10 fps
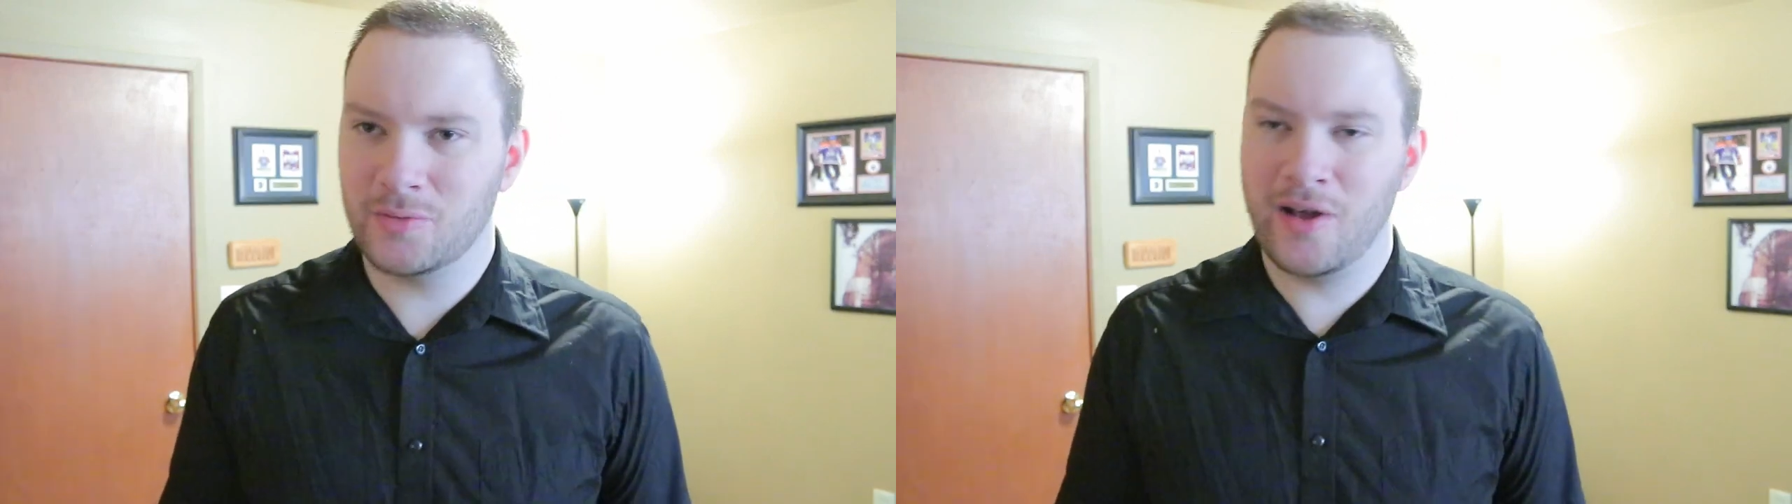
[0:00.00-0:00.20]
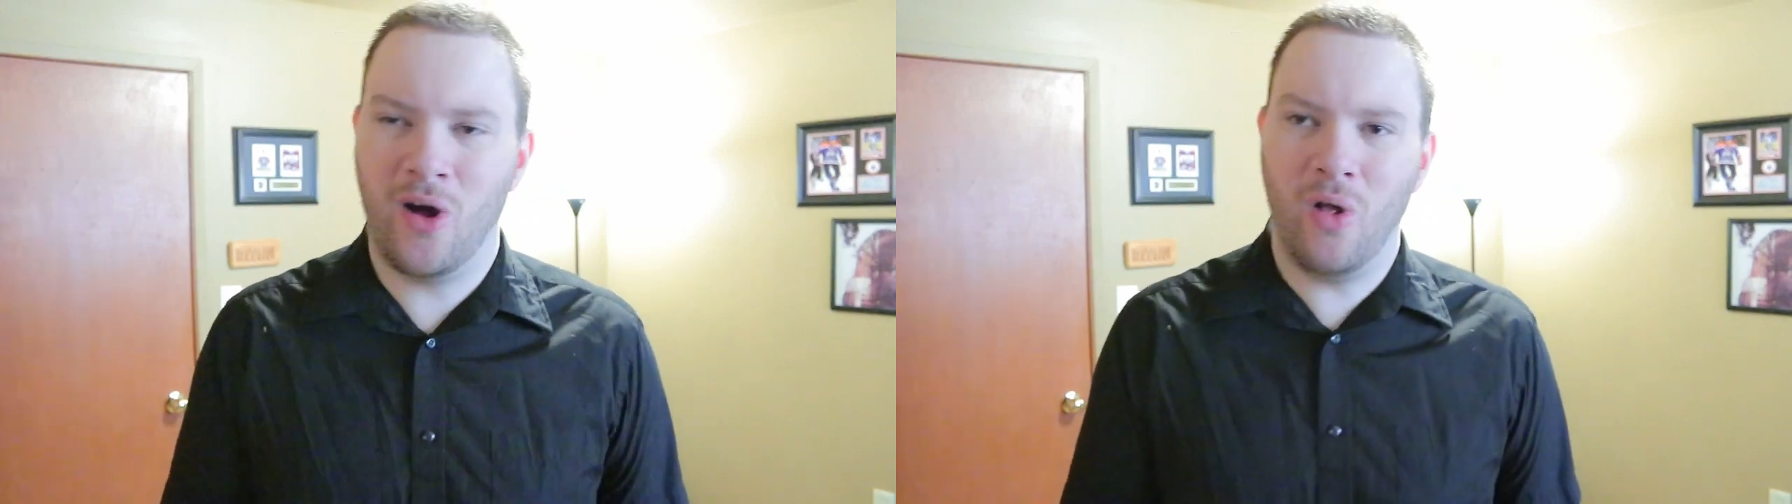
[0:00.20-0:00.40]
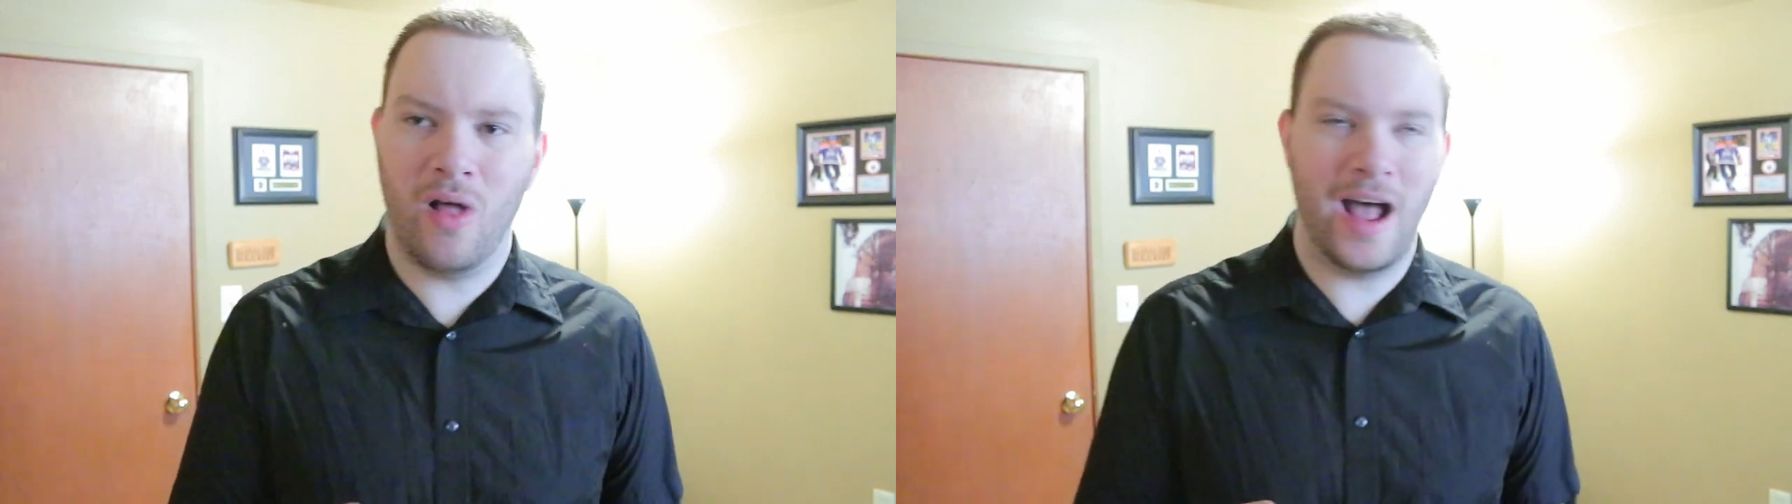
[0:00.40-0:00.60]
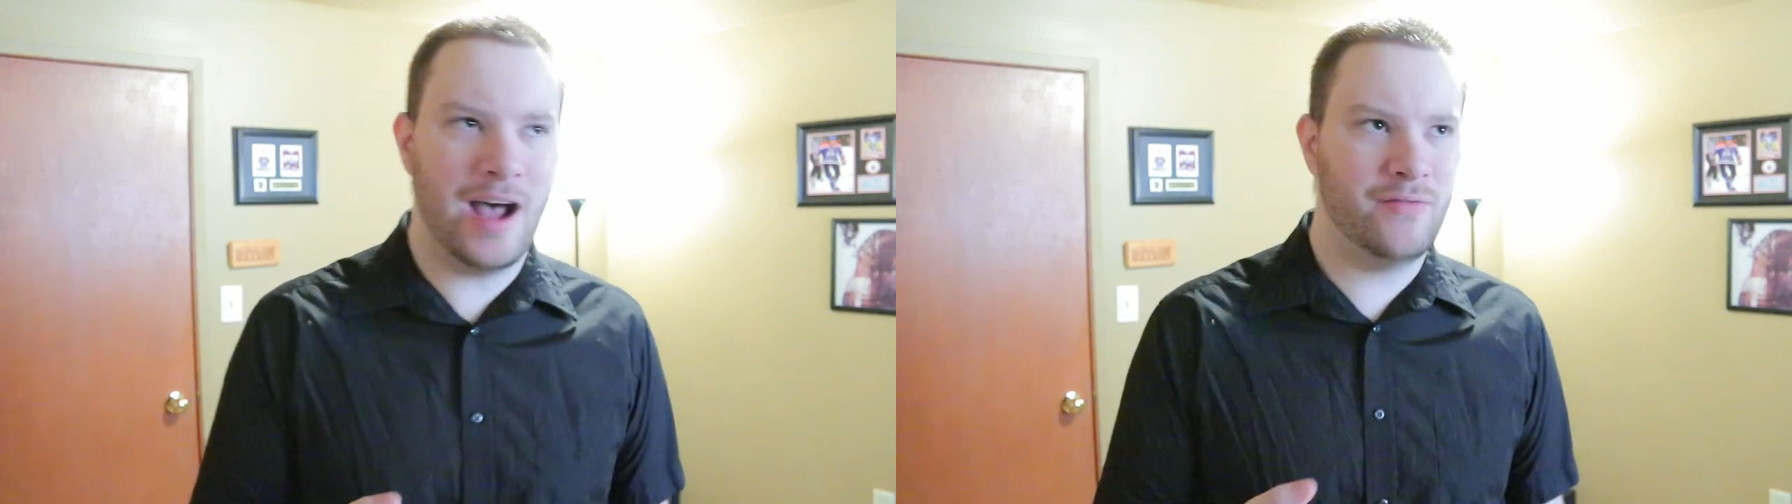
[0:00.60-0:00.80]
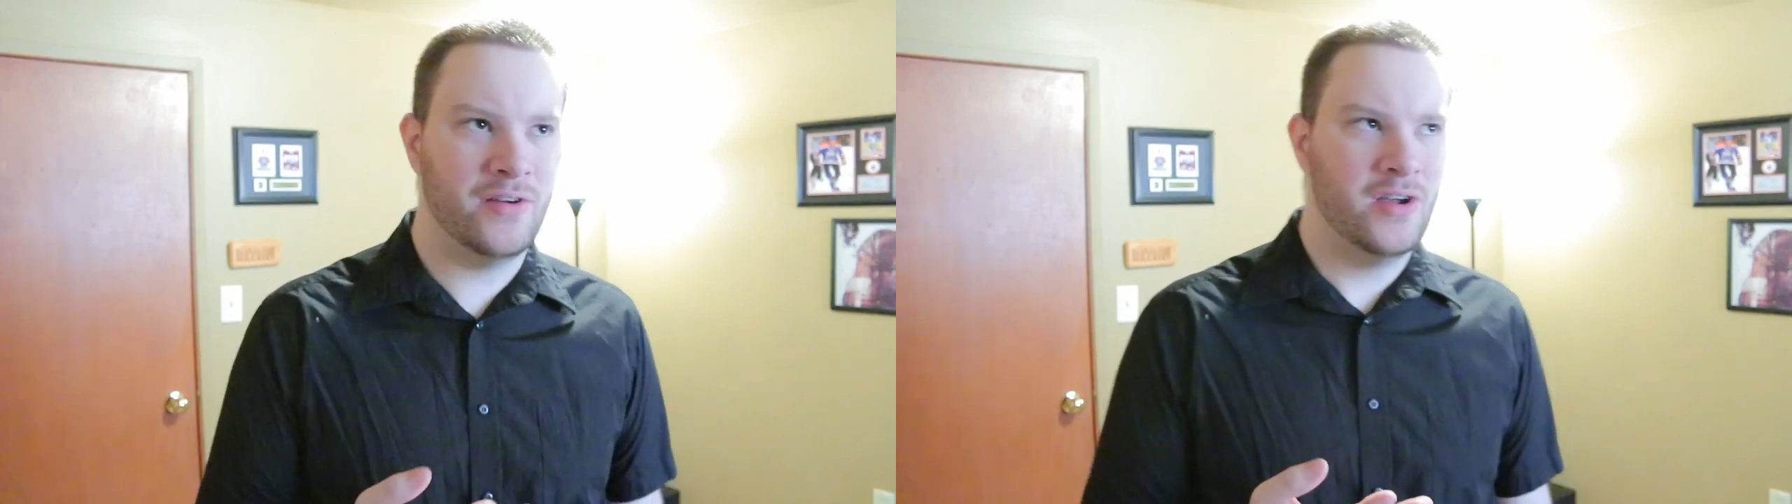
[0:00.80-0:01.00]
We all
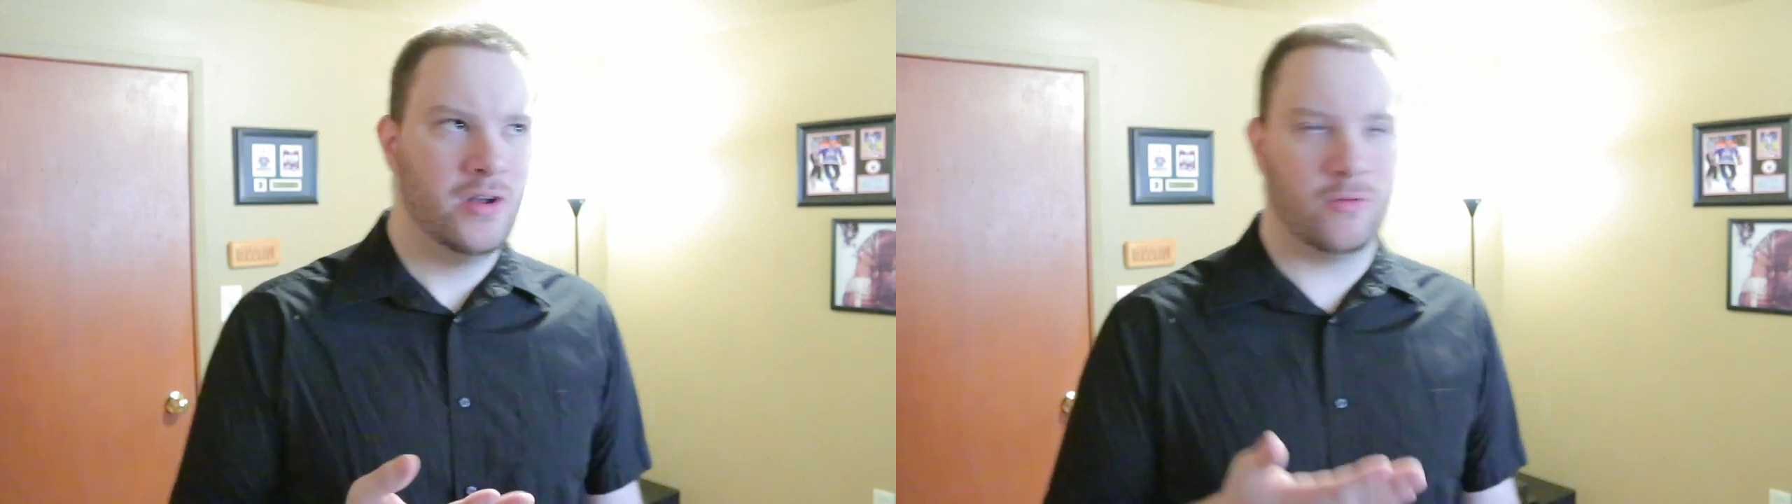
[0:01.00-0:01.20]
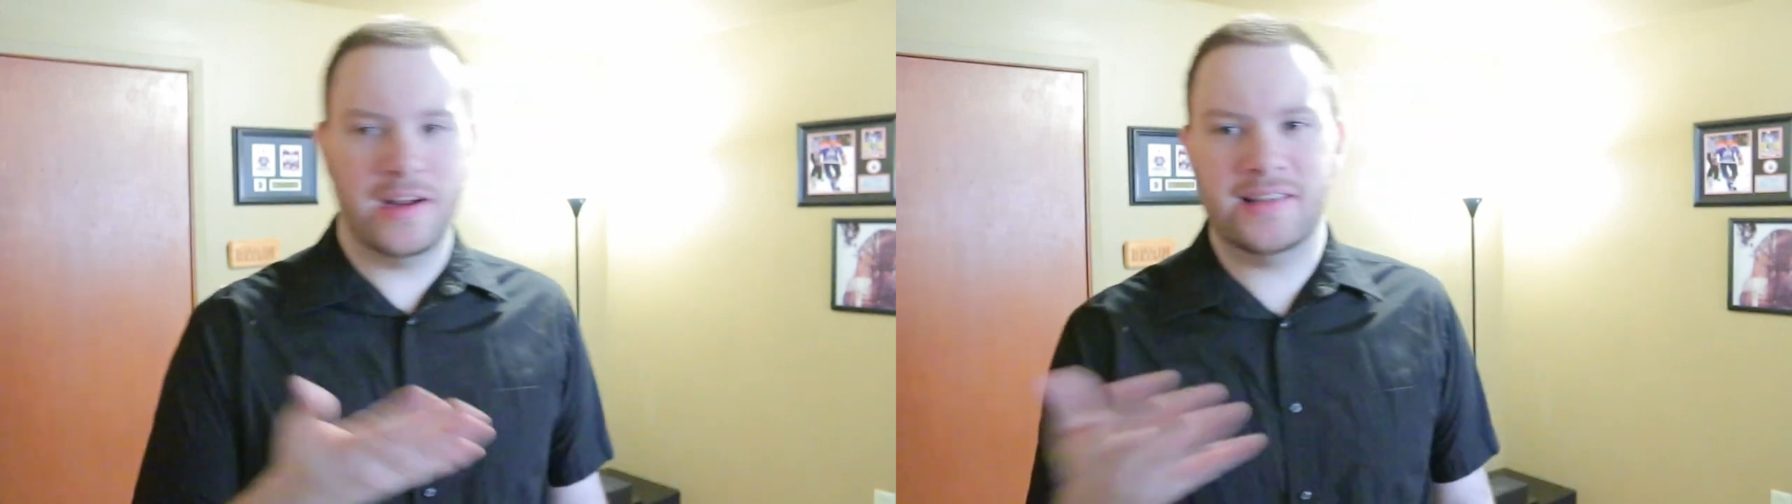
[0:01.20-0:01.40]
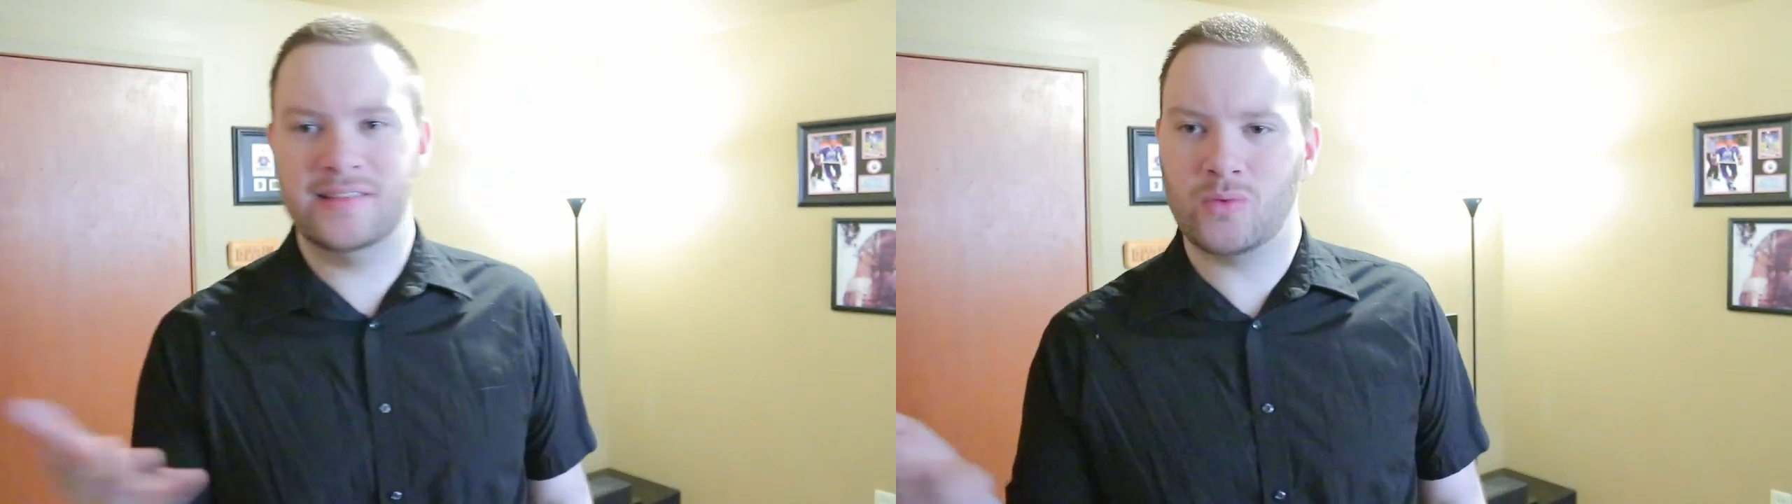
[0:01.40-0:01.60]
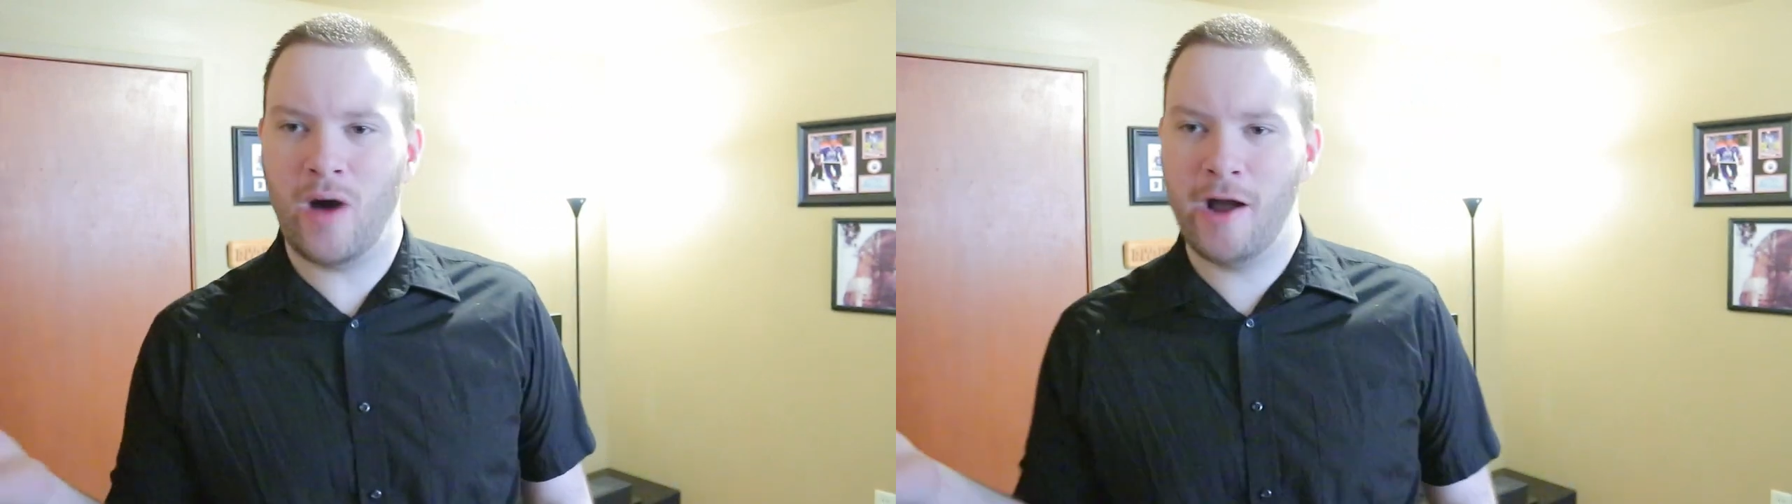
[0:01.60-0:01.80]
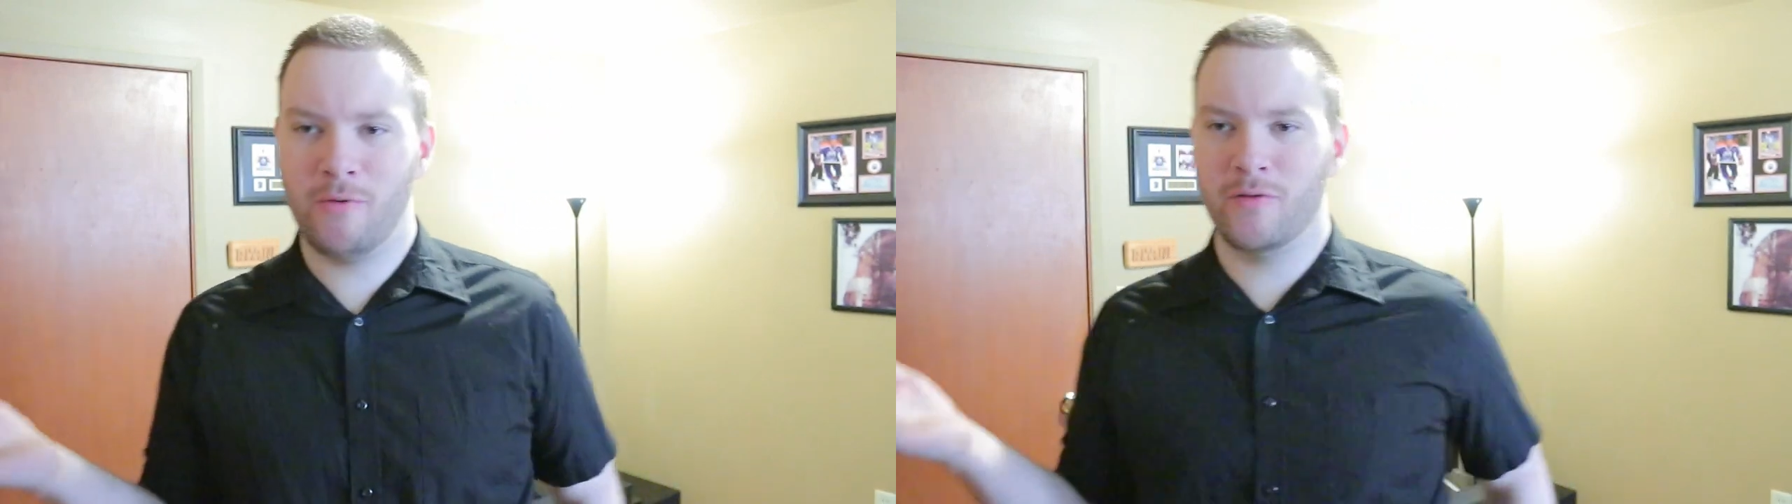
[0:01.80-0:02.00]
have reasons
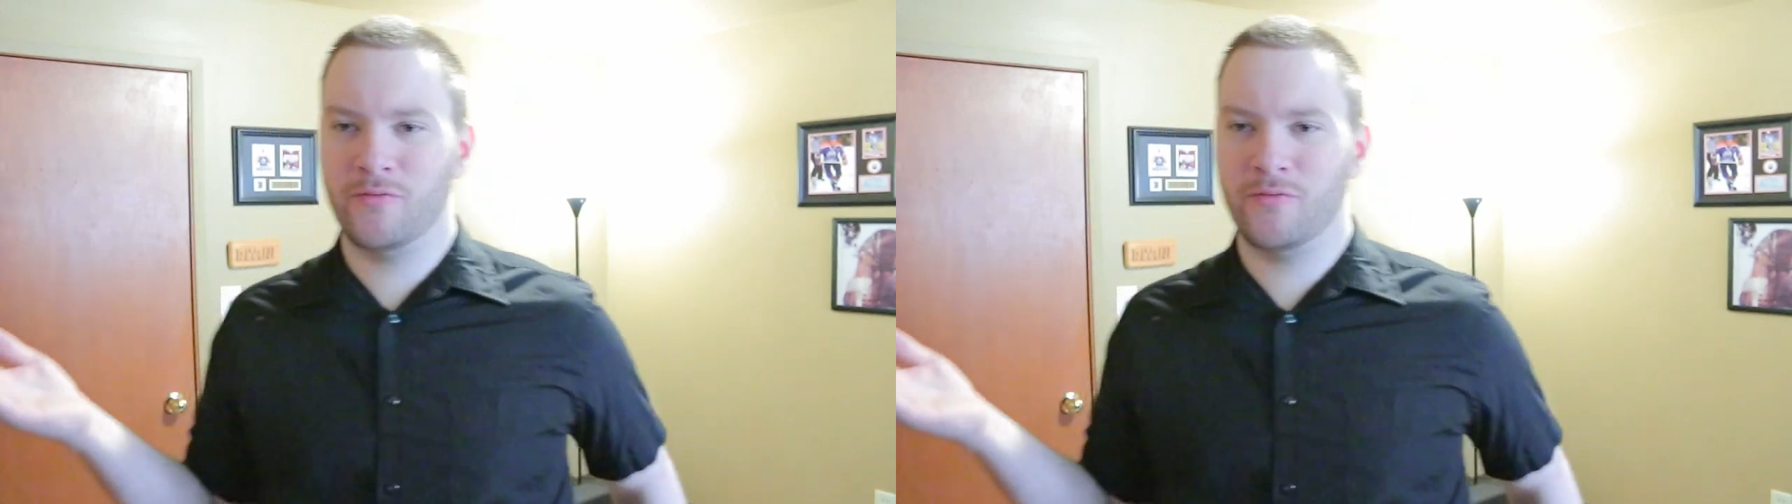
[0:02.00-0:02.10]
why we're